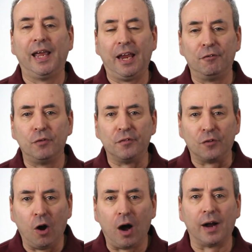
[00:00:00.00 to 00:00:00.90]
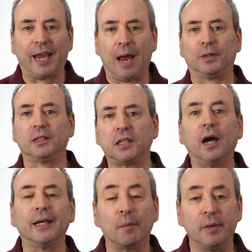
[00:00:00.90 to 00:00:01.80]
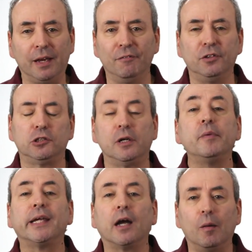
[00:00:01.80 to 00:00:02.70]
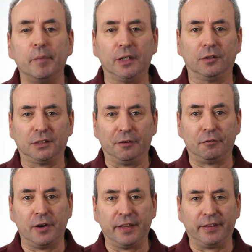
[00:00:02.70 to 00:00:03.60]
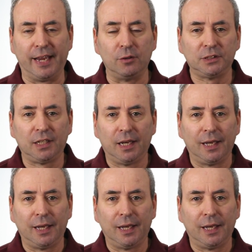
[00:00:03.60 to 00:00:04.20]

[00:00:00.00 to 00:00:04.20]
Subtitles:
If we've got our capital tied up in inventory, we can't be using it for anything else.